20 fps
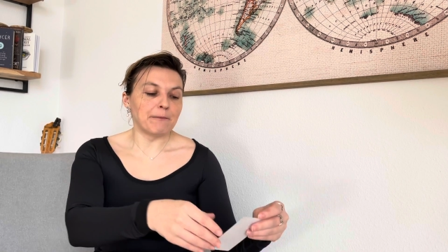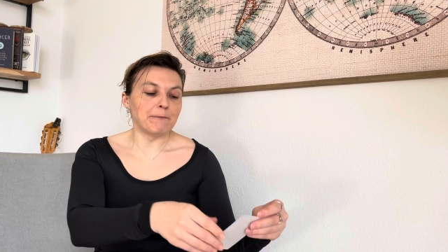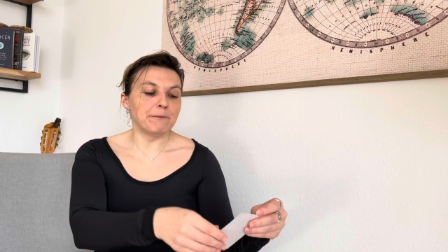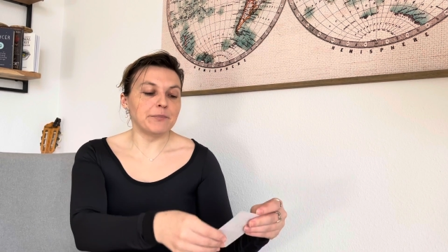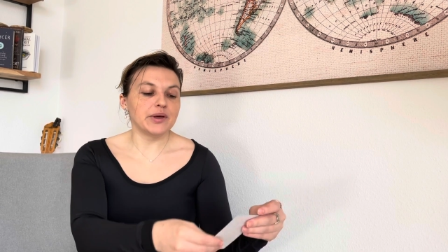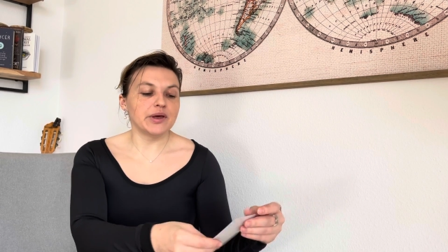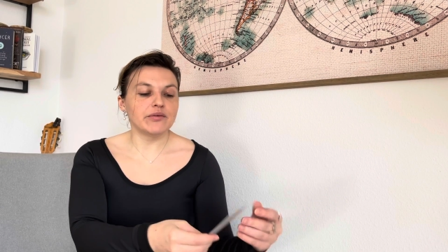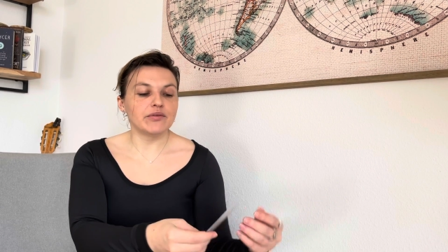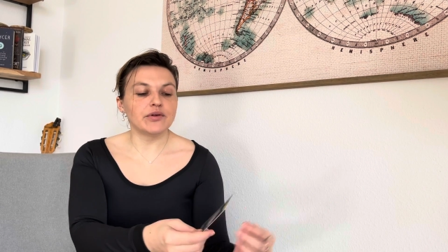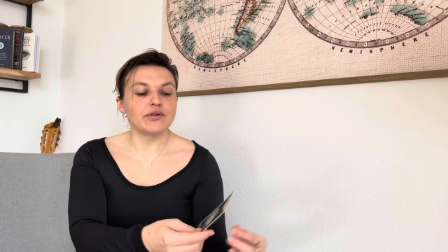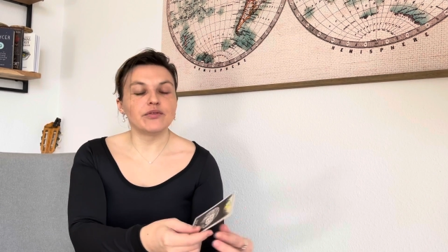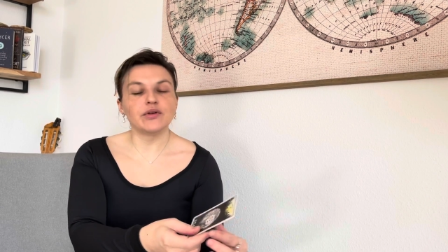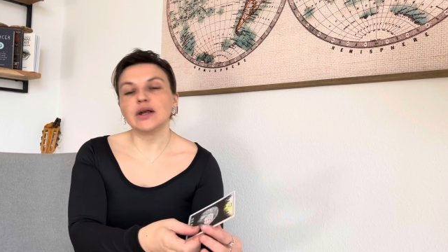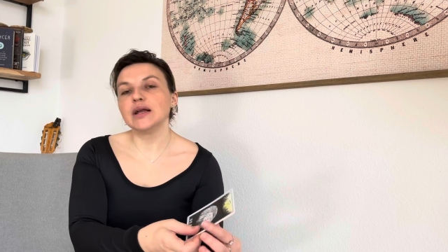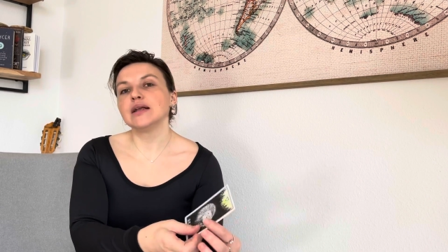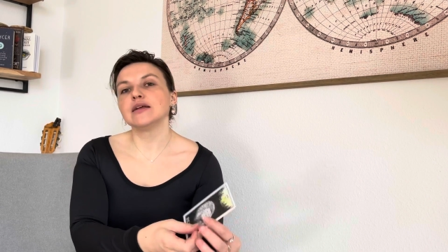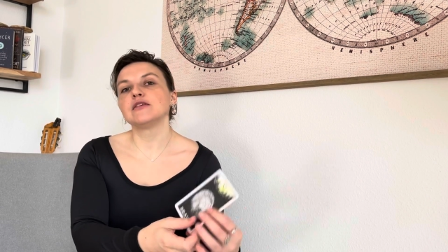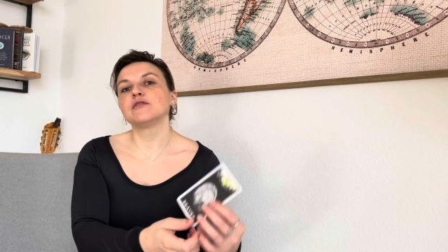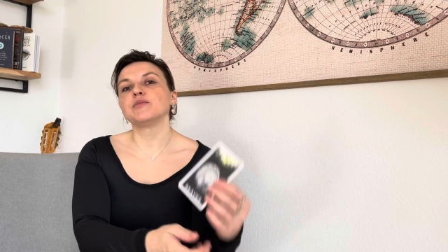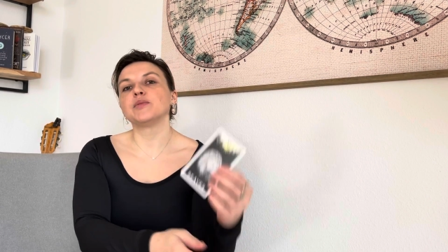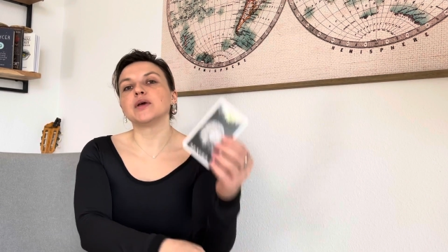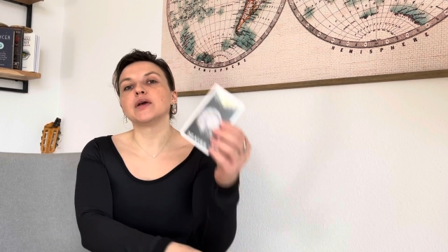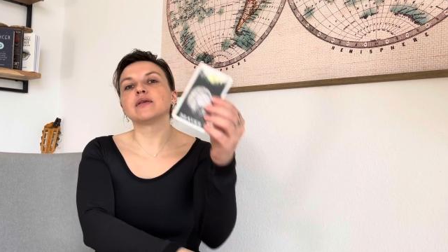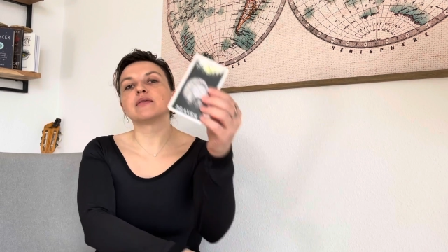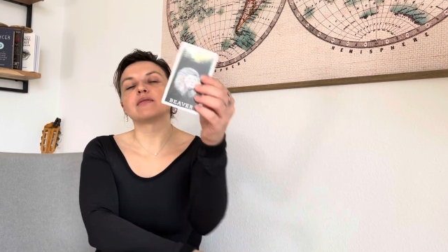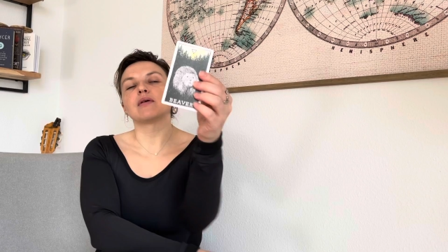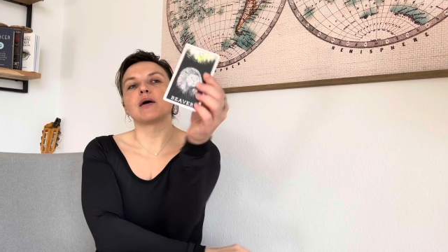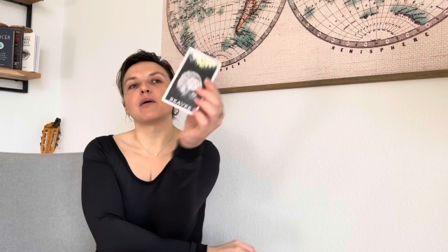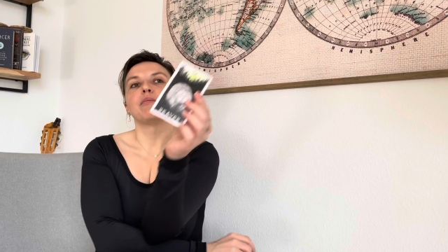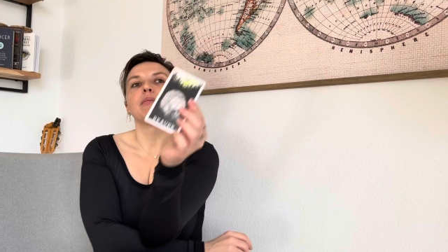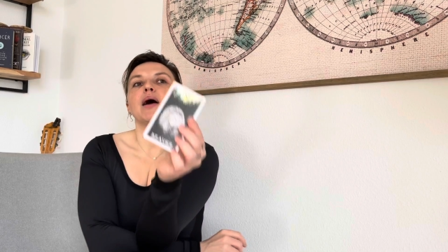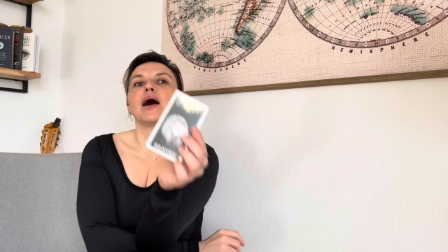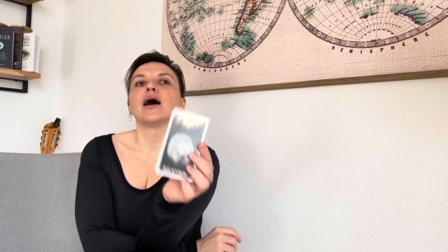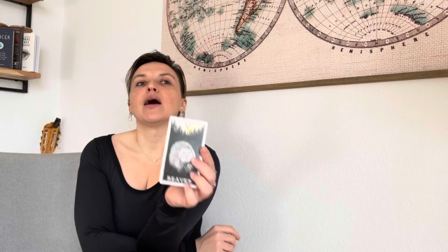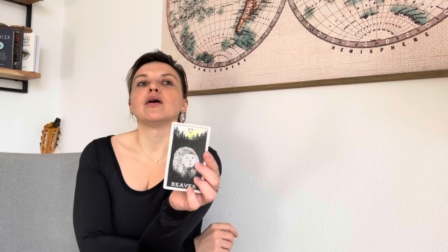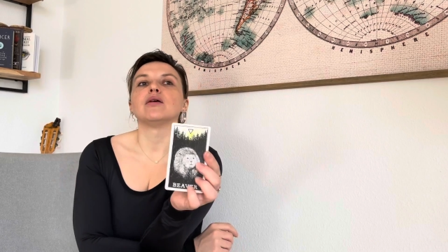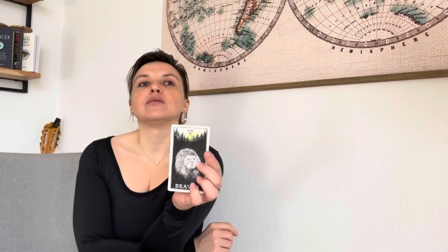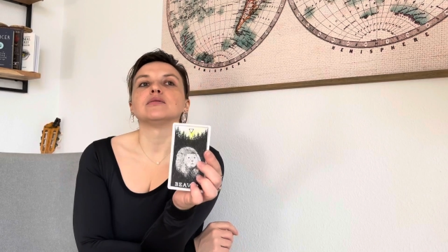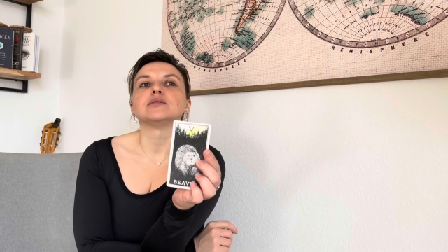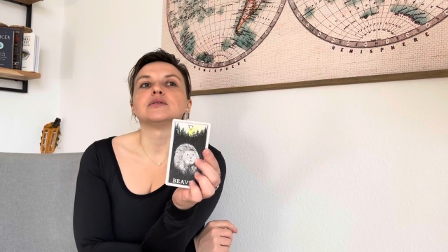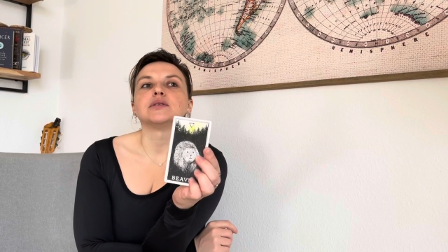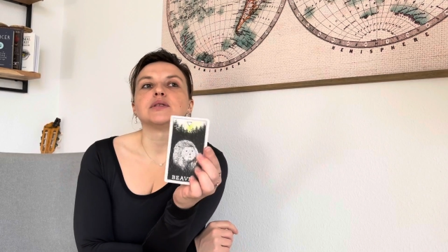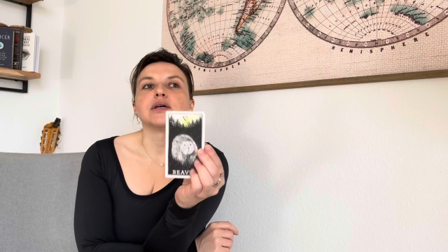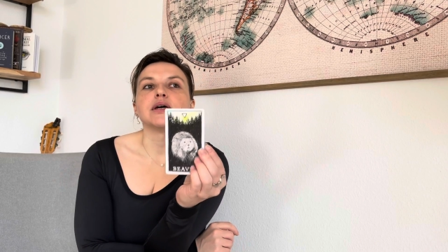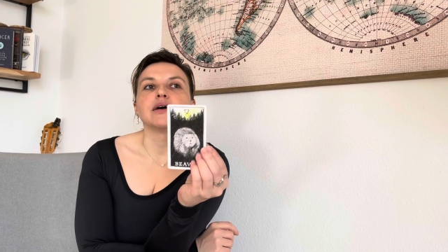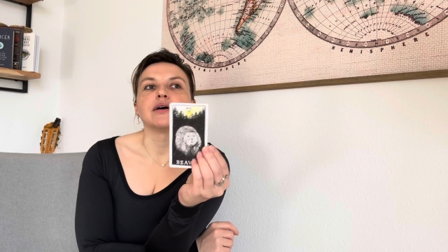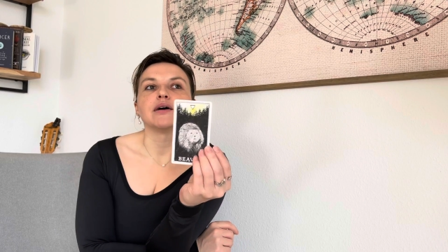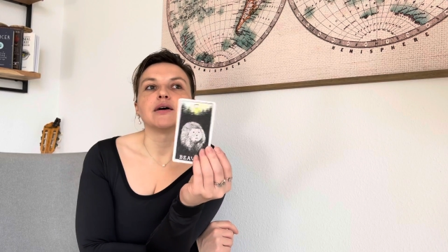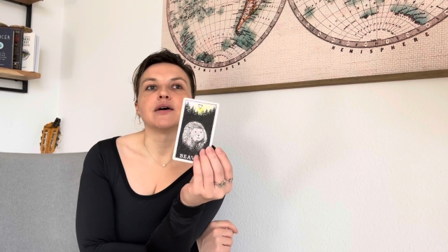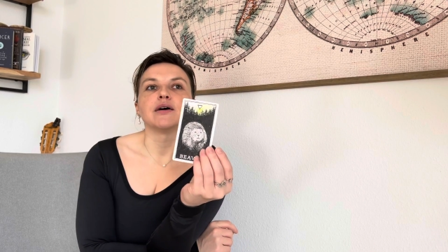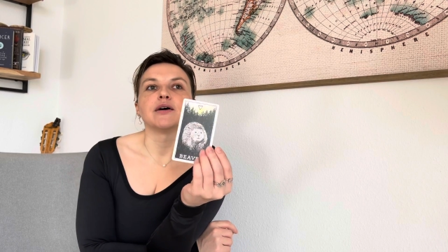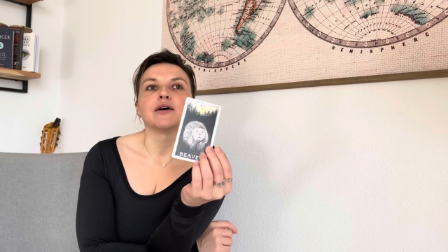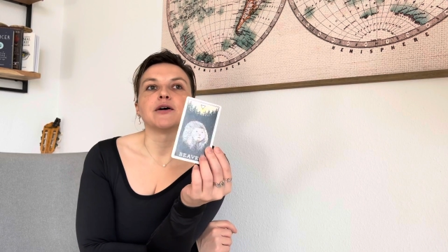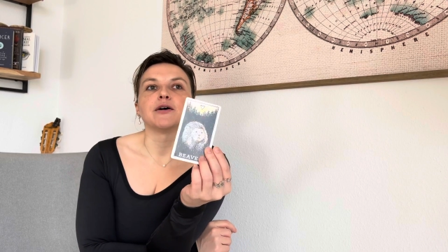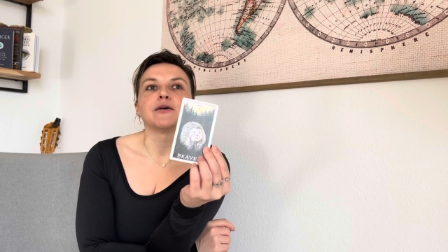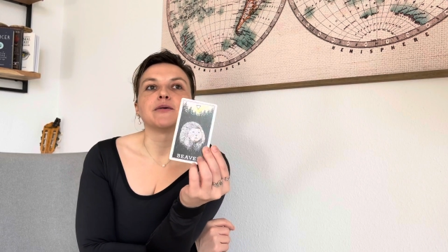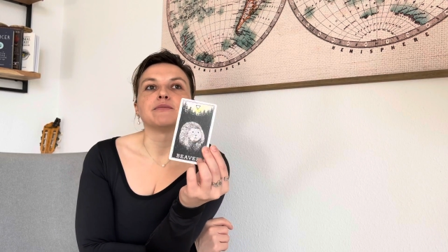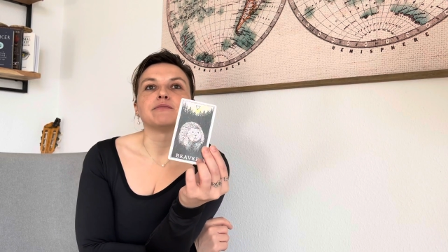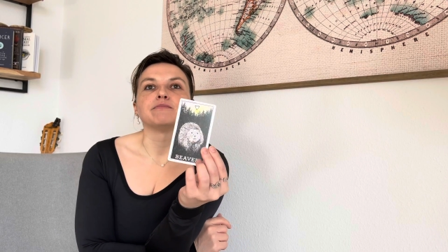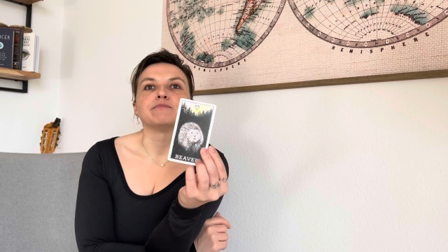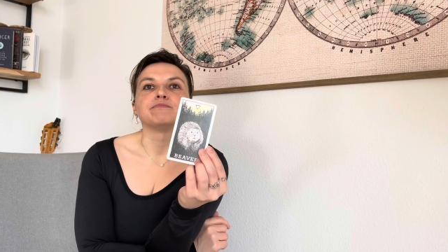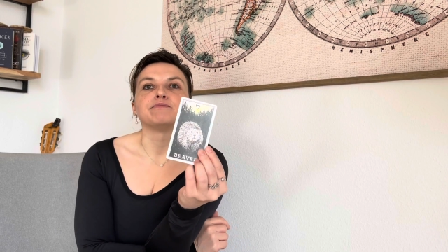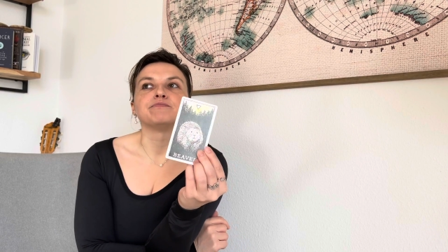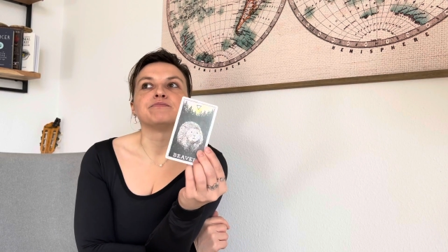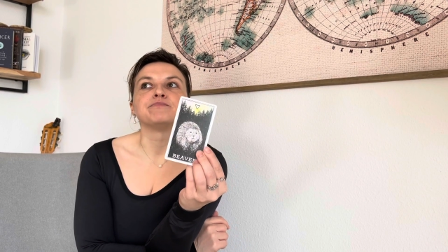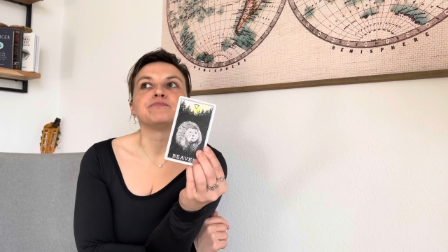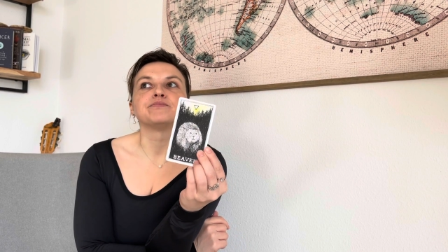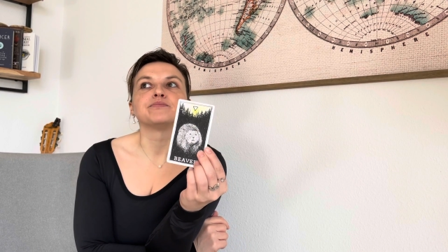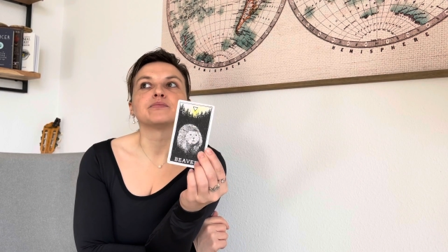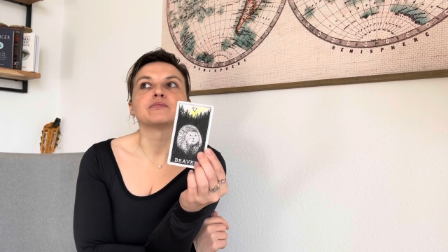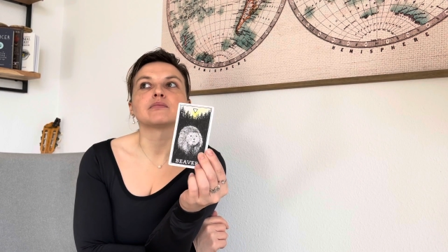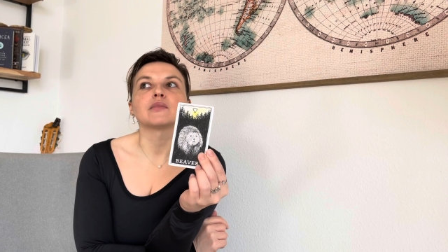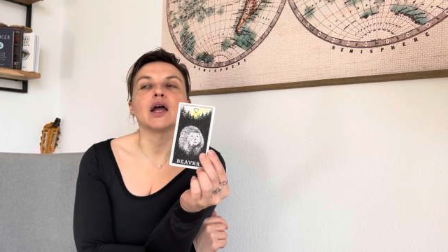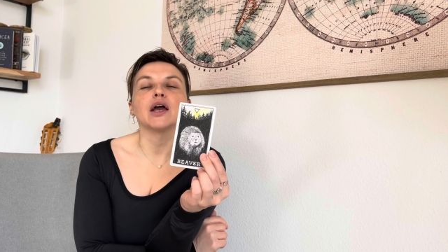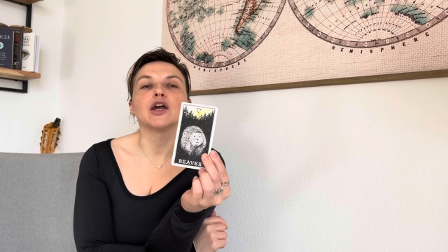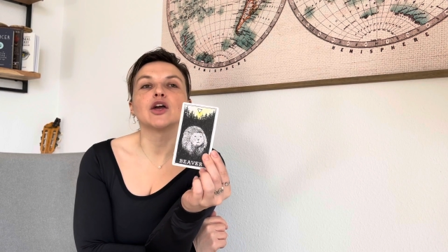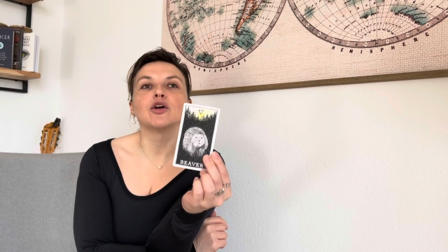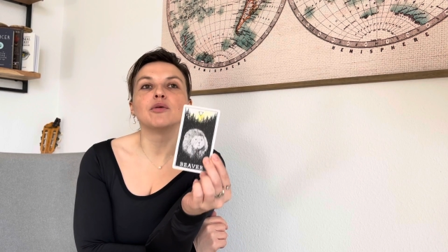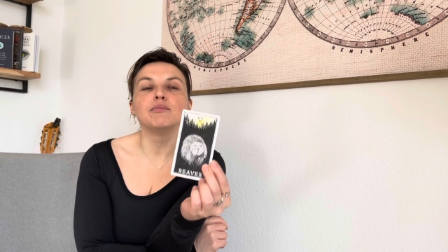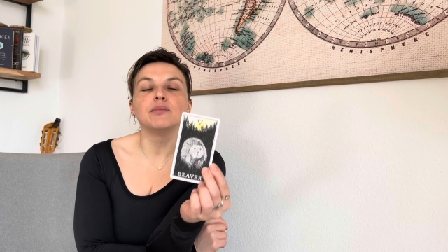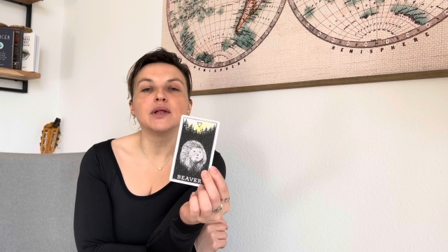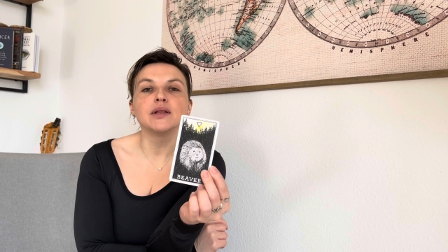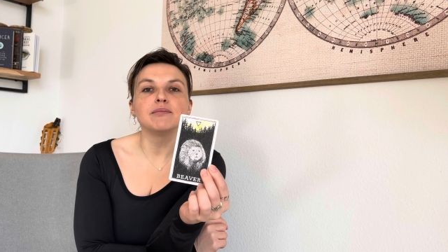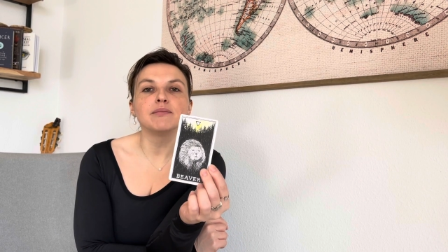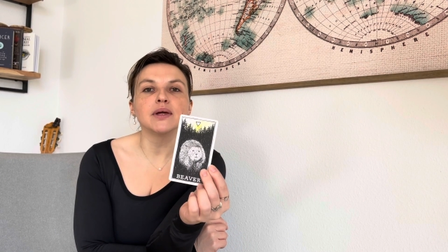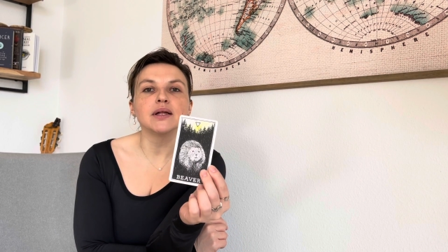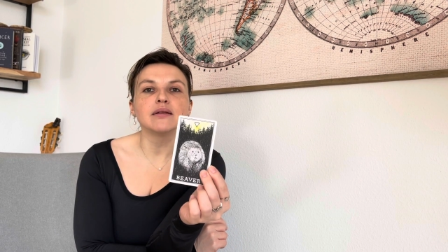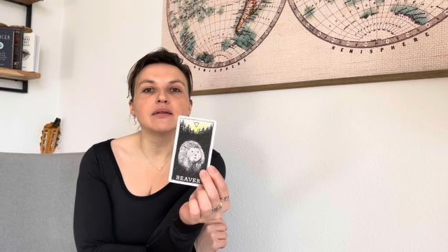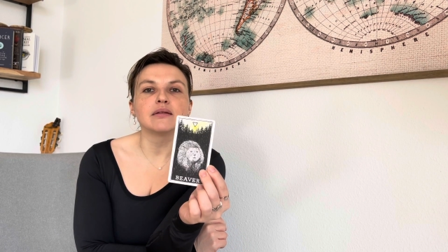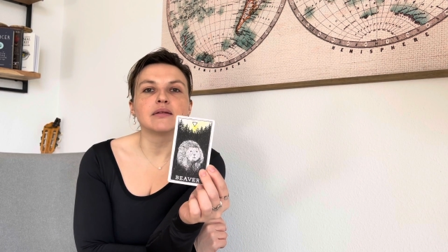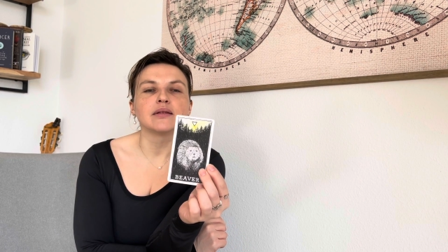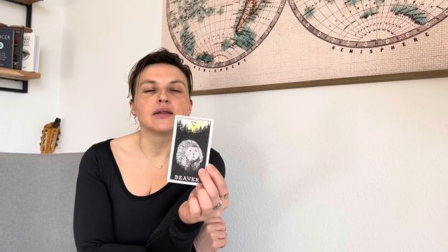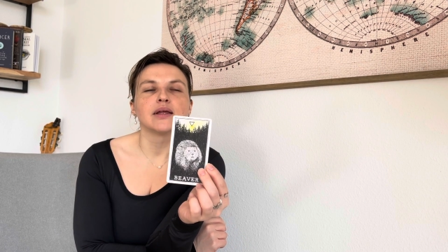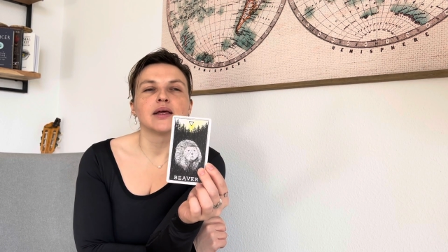Beaver really speaks about a commitment.